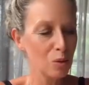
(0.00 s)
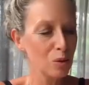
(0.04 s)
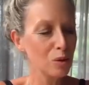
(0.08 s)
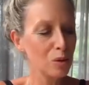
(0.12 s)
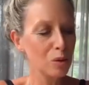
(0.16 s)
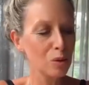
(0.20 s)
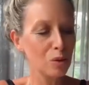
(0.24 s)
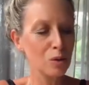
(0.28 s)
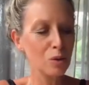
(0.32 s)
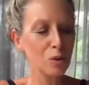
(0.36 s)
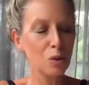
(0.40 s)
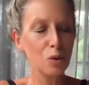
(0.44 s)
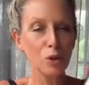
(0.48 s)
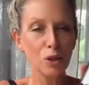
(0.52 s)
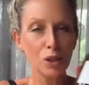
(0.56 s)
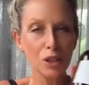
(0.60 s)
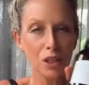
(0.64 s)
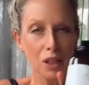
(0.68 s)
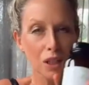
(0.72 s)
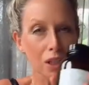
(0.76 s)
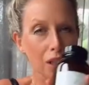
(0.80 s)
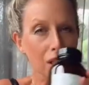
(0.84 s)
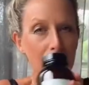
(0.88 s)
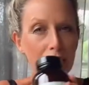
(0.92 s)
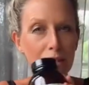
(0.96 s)
Good
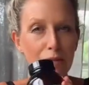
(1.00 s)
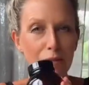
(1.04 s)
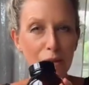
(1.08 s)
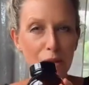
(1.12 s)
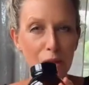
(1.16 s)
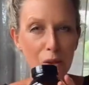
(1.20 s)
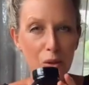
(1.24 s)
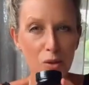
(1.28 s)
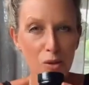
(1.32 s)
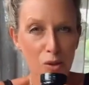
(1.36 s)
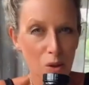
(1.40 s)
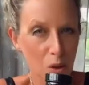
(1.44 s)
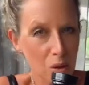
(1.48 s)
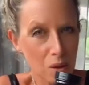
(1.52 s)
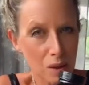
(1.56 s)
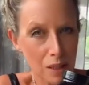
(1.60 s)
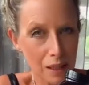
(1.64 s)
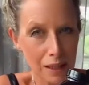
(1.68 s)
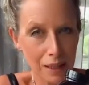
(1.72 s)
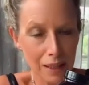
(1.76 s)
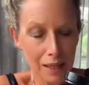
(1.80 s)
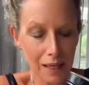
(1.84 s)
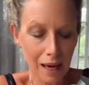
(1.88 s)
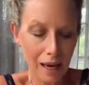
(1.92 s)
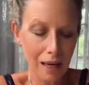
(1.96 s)
for your dogs
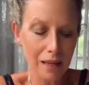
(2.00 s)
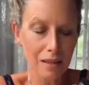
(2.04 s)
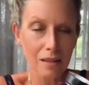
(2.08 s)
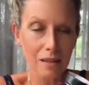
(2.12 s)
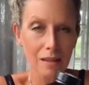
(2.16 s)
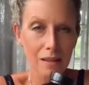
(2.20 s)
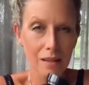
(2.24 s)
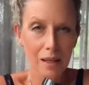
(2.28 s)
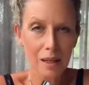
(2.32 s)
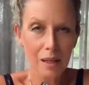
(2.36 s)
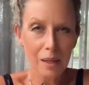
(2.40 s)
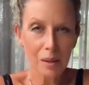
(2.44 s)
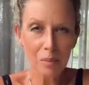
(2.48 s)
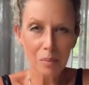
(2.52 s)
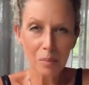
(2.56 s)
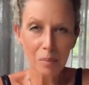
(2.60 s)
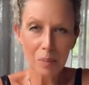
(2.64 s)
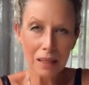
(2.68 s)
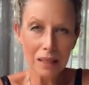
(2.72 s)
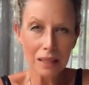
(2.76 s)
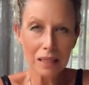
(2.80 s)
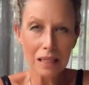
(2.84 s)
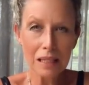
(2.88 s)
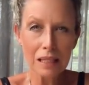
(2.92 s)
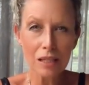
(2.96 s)
and cats'
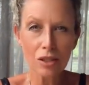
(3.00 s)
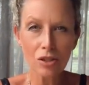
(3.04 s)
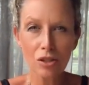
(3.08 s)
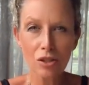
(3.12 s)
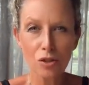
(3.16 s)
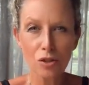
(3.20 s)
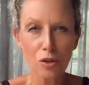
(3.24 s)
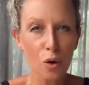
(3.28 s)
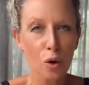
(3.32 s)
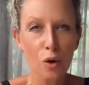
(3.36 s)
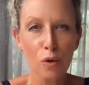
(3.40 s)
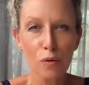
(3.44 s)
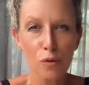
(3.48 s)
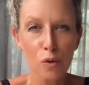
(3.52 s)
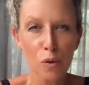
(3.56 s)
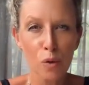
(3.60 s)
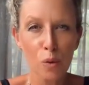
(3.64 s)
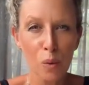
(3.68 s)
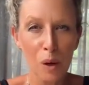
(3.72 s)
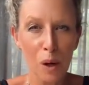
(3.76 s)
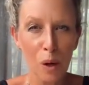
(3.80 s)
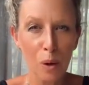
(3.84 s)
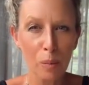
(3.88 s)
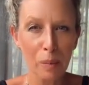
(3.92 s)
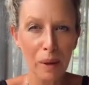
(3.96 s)
bellies and just
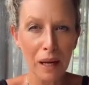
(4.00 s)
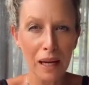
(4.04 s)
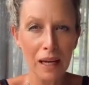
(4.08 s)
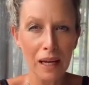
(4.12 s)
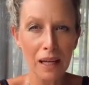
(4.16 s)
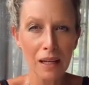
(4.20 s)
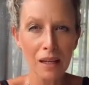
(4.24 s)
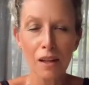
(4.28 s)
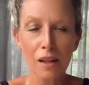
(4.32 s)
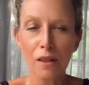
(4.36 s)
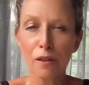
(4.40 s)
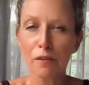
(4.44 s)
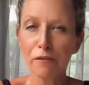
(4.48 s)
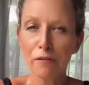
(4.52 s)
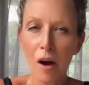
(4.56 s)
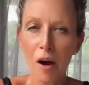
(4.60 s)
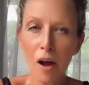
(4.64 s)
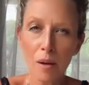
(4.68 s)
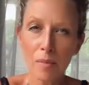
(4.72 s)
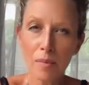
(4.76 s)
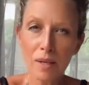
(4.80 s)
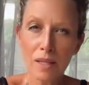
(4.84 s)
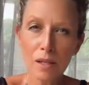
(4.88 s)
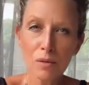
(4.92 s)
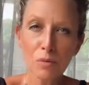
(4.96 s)
overall well-being. And the
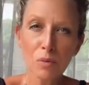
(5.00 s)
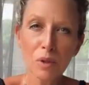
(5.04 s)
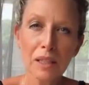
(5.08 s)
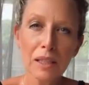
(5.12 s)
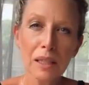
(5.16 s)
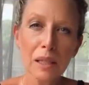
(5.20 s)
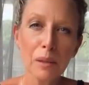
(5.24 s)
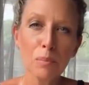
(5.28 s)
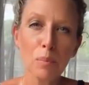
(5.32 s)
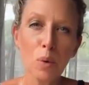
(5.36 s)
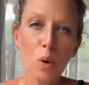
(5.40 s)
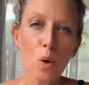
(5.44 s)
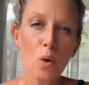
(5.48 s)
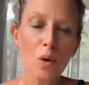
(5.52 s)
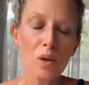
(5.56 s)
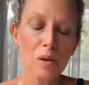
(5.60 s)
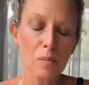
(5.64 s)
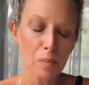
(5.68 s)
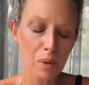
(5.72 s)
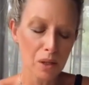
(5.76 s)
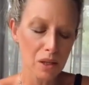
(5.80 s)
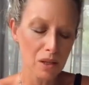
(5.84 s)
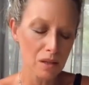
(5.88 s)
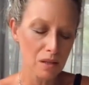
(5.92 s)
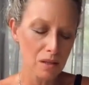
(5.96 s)
fibers are really
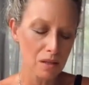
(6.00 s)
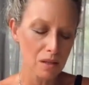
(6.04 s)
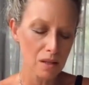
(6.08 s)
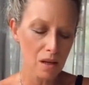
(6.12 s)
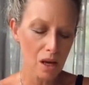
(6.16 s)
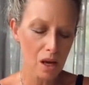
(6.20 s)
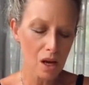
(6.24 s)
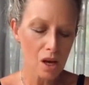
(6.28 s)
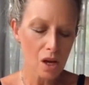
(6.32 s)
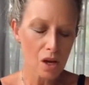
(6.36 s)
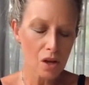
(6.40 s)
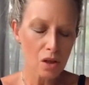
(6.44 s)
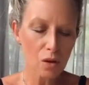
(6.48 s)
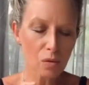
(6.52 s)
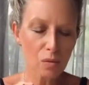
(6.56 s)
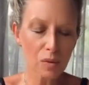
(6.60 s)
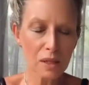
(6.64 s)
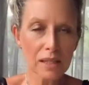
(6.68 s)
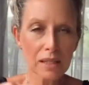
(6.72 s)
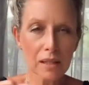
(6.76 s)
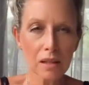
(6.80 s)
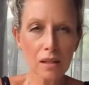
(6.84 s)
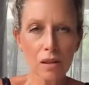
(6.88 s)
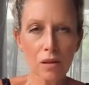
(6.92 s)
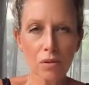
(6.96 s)
important because the
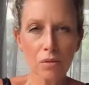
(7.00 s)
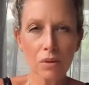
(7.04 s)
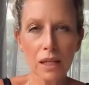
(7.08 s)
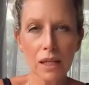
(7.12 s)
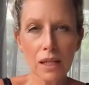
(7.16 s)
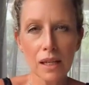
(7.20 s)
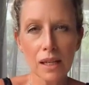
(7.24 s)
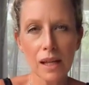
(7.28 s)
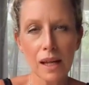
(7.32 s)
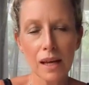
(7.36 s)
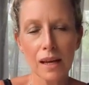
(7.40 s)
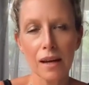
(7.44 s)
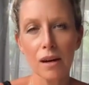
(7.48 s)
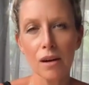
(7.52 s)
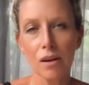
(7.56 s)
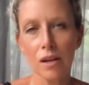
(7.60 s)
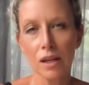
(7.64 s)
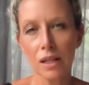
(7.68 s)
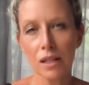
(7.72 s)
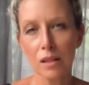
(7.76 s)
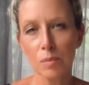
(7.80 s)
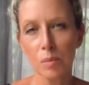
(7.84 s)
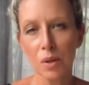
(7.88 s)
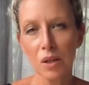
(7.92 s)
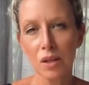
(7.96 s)
reason that they're in there
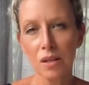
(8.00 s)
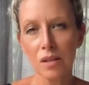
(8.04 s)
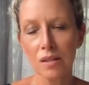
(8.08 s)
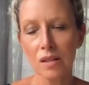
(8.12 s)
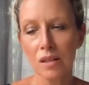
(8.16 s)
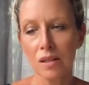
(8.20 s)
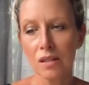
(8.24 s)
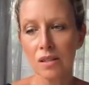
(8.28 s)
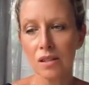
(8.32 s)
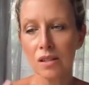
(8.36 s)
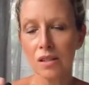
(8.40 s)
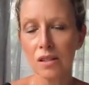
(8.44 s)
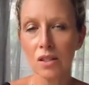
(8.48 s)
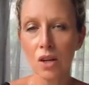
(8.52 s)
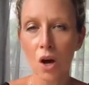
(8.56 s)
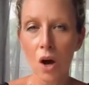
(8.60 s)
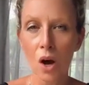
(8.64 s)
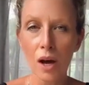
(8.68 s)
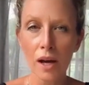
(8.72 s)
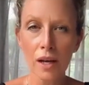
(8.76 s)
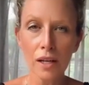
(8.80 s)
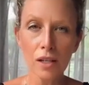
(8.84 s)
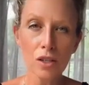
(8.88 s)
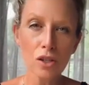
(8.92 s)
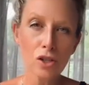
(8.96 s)
is because it's
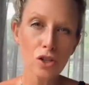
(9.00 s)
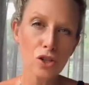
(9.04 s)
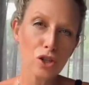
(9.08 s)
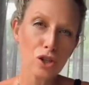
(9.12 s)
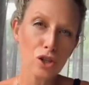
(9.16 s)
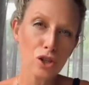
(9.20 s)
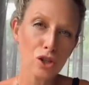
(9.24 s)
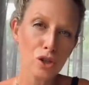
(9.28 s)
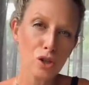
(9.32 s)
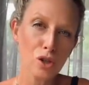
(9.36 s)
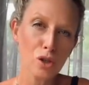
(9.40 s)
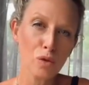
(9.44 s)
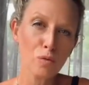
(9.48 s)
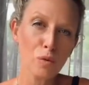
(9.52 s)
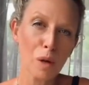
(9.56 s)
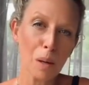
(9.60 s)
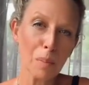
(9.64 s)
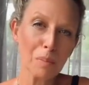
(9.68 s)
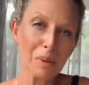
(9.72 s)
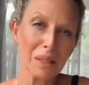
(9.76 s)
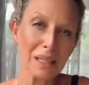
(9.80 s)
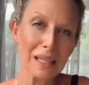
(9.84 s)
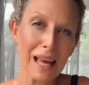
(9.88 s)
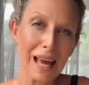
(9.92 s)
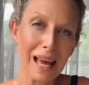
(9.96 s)
designed to
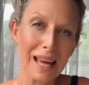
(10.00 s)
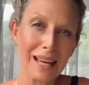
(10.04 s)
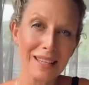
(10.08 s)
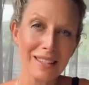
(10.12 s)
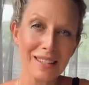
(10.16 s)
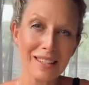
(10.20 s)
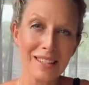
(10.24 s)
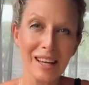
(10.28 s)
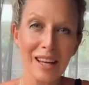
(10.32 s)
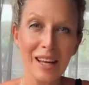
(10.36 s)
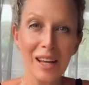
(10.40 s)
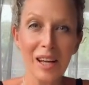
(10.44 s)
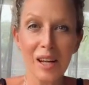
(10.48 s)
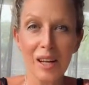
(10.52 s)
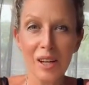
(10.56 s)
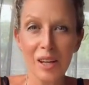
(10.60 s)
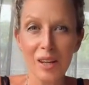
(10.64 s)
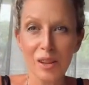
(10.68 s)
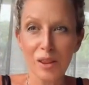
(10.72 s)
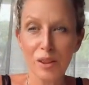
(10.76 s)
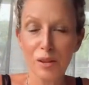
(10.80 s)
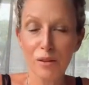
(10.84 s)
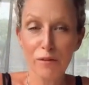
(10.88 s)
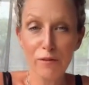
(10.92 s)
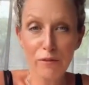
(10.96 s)
replicate
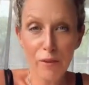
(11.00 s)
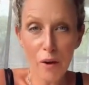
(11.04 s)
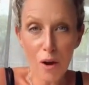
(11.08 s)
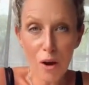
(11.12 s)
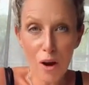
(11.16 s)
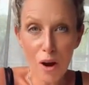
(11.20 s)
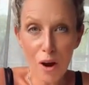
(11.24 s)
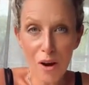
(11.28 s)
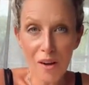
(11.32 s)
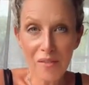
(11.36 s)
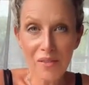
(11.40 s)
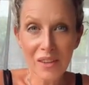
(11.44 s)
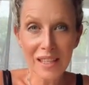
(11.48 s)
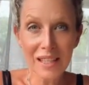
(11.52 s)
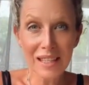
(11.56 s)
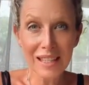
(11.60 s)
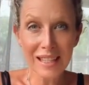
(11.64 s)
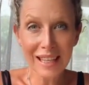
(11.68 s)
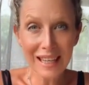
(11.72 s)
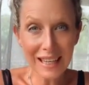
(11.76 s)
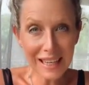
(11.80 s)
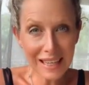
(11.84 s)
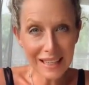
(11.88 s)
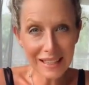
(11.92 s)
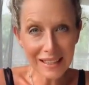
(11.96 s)
the fur and the
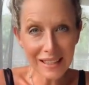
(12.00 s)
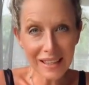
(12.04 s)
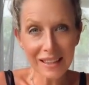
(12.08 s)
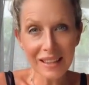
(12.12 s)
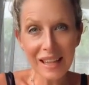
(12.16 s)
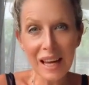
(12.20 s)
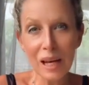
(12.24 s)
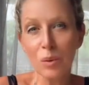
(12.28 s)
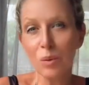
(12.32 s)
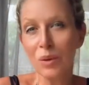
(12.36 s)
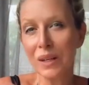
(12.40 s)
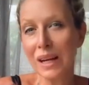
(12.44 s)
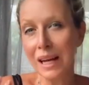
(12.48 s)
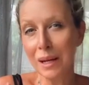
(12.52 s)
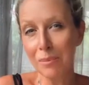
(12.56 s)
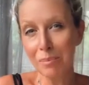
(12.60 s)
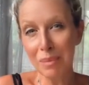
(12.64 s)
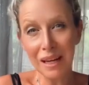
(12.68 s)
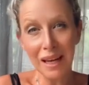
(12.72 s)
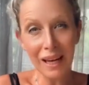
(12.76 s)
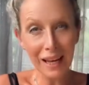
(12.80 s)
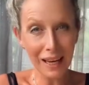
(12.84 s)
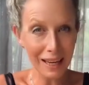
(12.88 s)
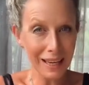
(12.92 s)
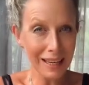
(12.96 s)
skin that they would
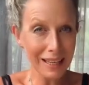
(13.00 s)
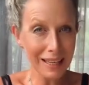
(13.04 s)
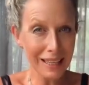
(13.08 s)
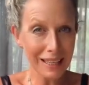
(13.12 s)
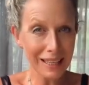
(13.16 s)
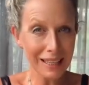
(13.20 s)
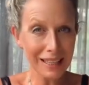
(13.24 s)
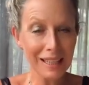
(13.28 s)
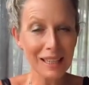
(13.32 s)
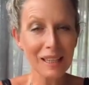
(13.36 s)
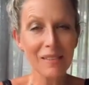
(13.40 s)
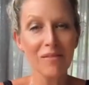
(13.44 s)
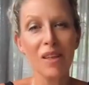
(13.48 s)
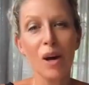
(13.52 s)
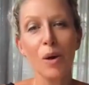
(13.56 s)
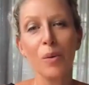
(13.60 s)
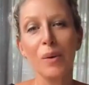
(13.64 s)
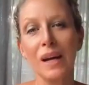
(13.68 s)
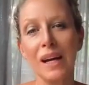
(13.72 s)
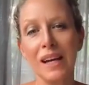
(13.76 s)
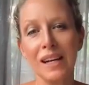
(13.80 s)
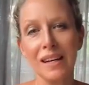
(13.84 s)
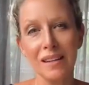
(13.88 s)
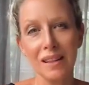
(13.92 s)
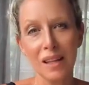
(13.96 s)
be eating if they
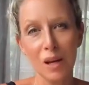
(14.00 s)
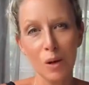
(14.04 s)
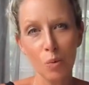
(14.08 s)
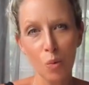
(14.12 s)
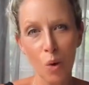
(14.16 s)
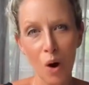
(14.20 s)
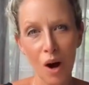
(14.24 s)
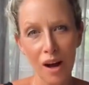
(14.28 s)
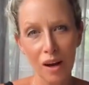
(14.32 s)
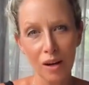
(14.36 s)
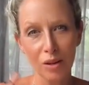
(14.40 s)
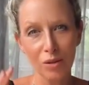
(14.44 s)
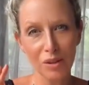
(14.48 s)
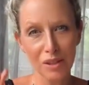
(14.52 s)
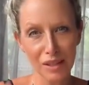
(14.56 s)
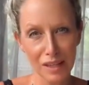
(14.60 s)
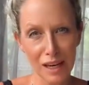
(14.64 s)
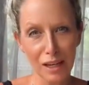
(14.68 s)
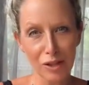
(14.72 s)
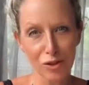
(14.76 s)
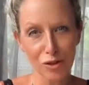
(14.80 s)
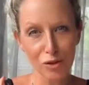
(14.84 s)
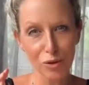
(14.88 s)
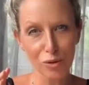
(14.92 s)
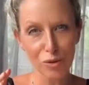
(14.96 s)
were eating their wild
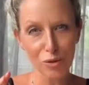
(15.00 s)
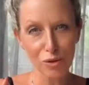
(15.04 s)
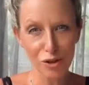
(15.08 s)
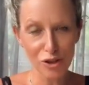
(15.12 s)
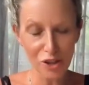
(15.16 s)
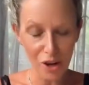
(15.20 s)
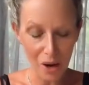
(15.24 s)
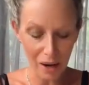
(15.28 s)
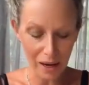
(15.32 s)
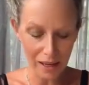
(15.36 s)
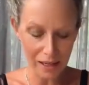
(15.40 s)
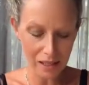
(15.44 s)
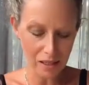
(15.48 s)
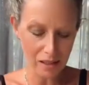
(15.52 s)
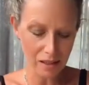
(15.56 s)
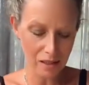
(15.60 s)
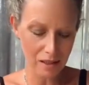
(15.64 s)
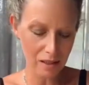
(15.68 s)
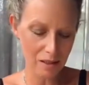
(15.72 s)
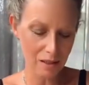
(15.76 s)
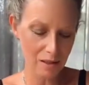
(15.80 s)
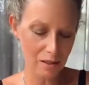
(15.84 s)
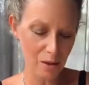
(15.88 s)
natural diet.